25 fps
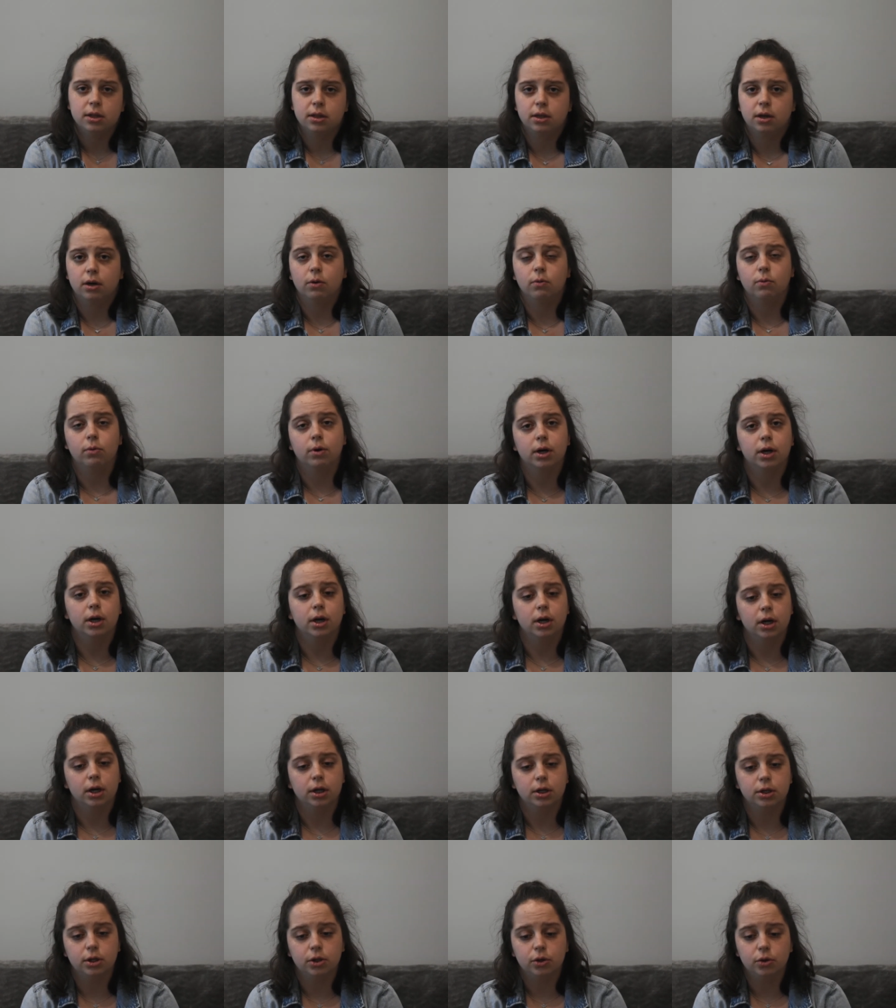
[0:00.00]
there
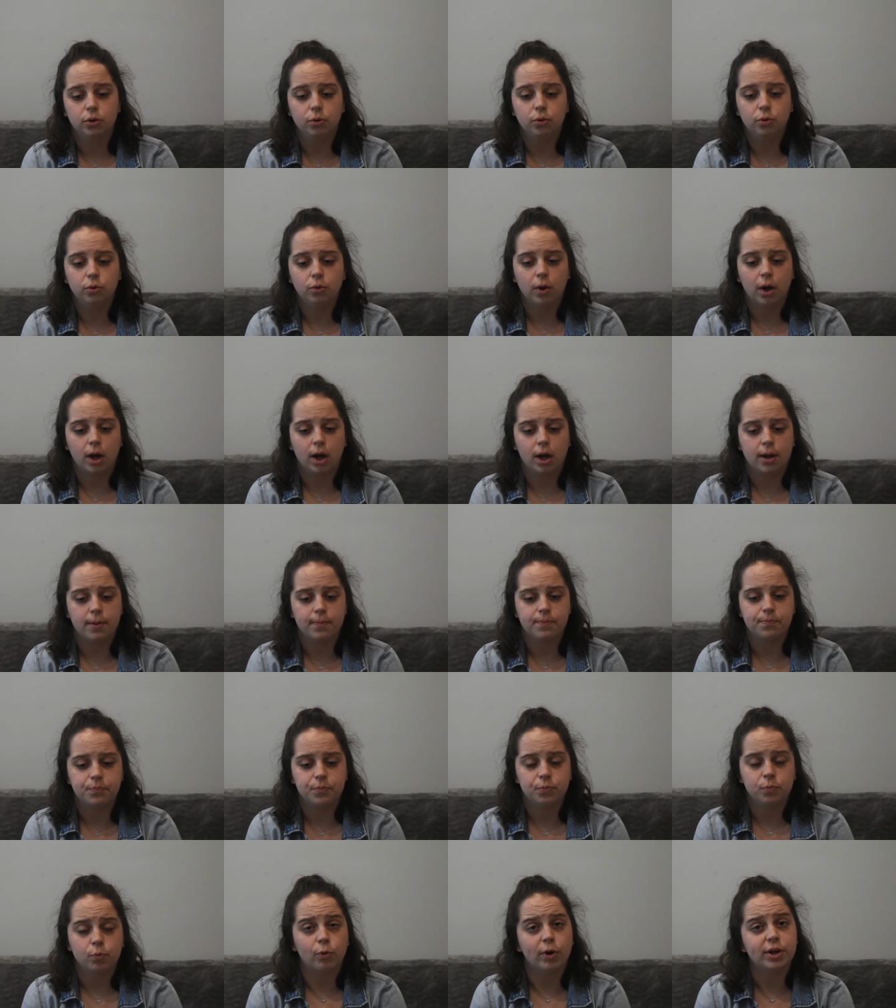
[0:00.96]
were new
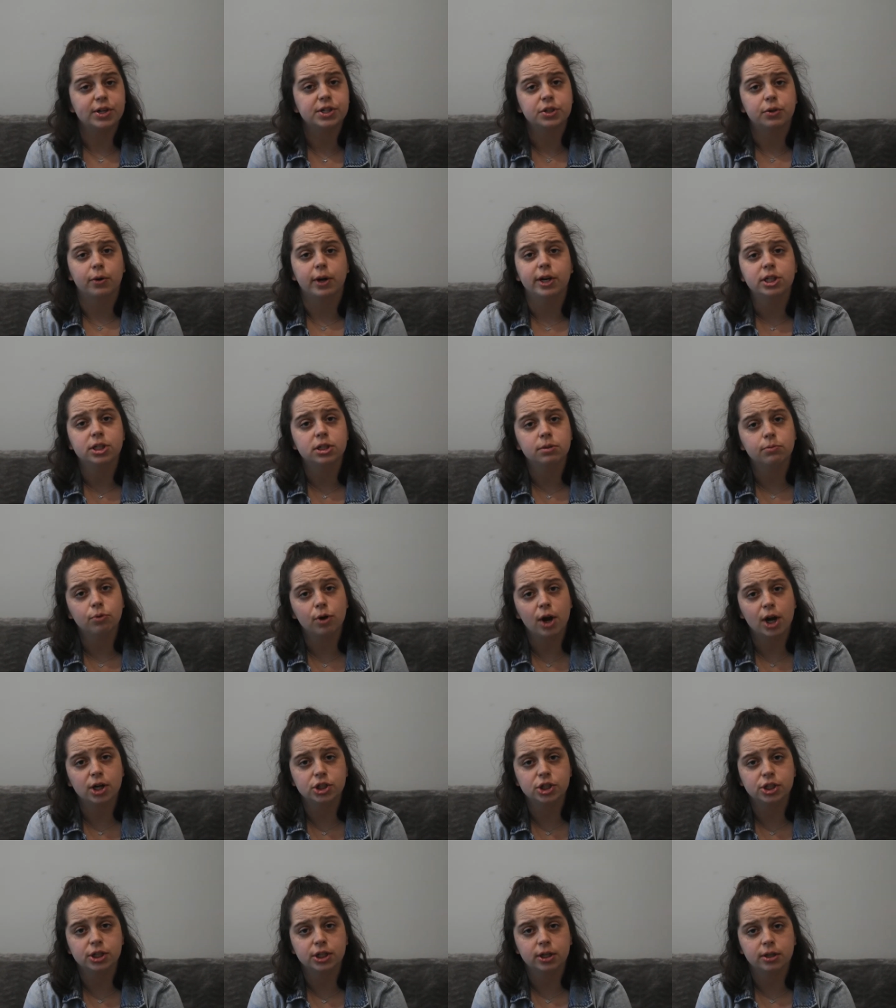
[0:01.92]
um, restoration
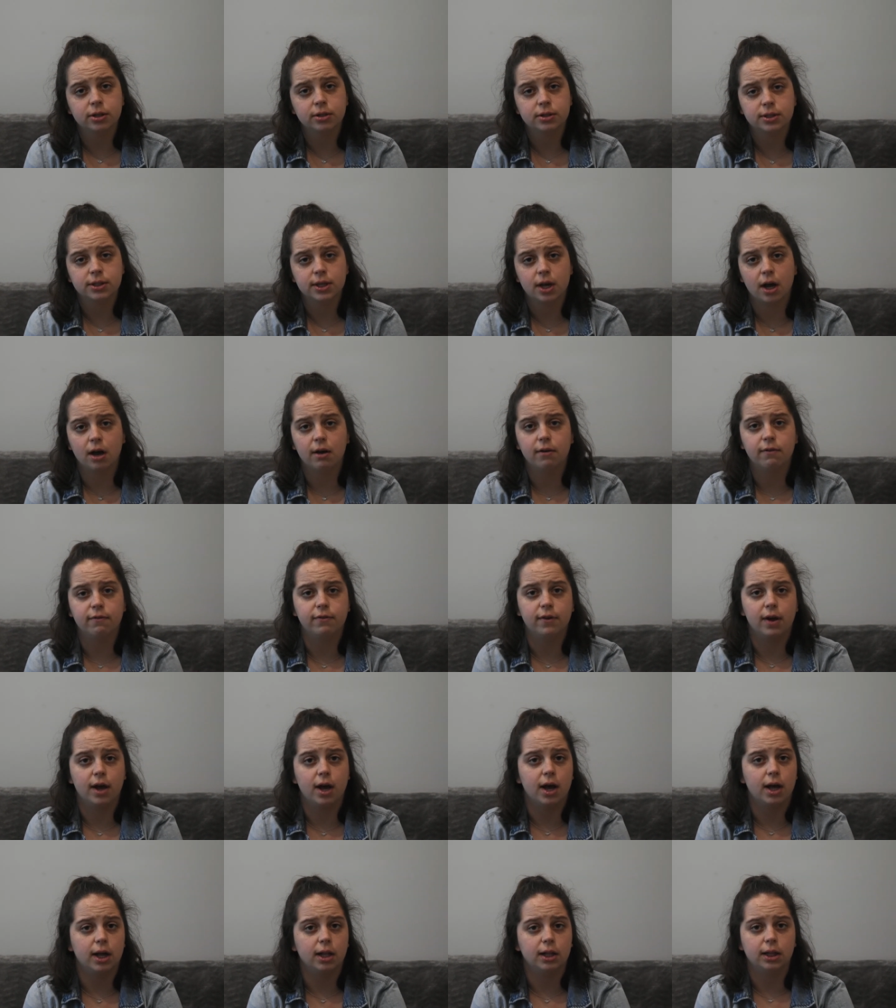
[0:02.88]
projects of
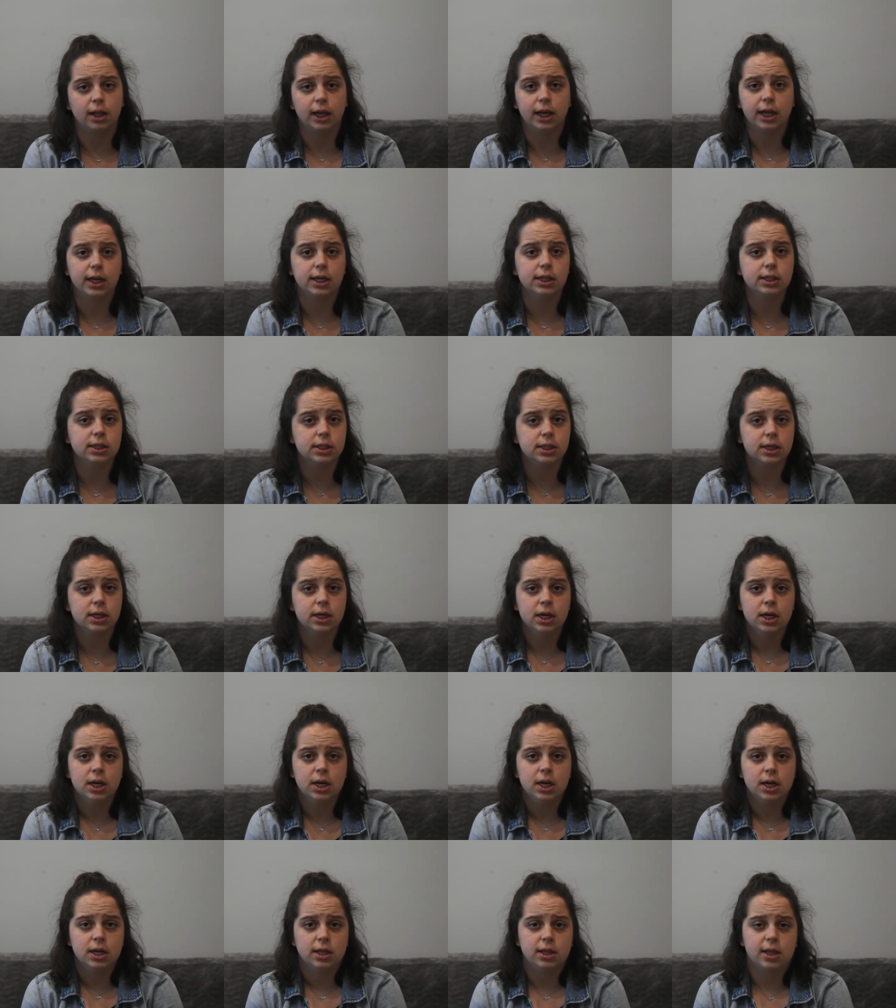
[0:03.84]
uh, land
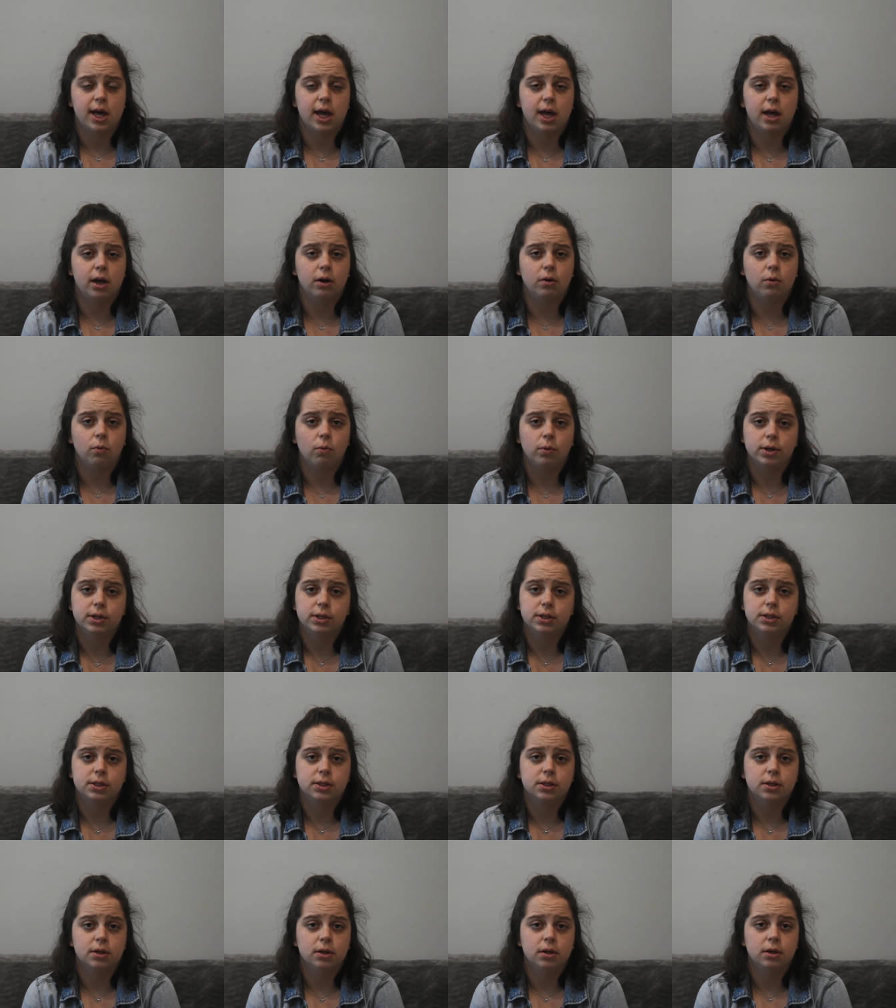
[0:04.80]
that
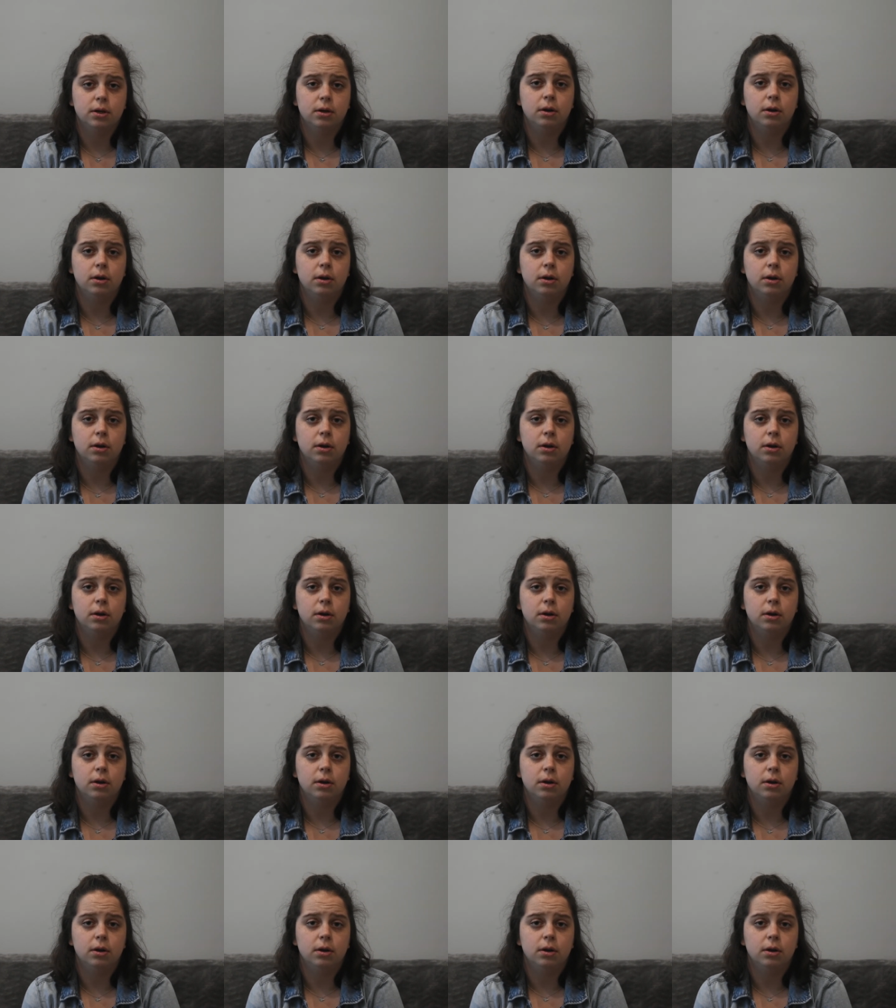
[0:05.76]
was